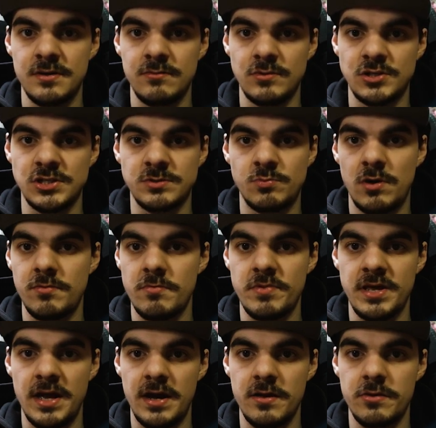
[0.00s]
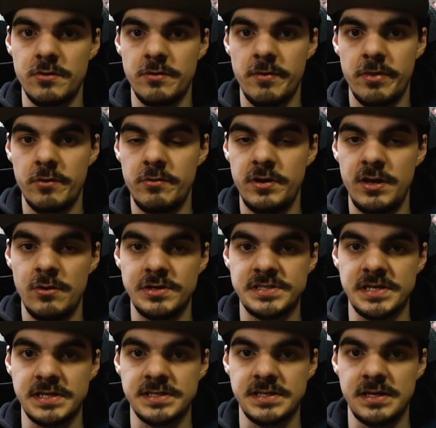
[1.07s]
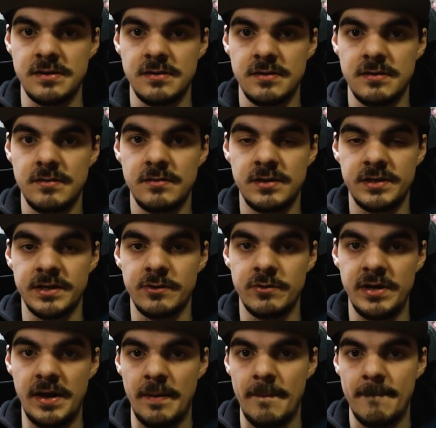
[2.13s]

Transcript: which is probably either 30 or 60, and click OK.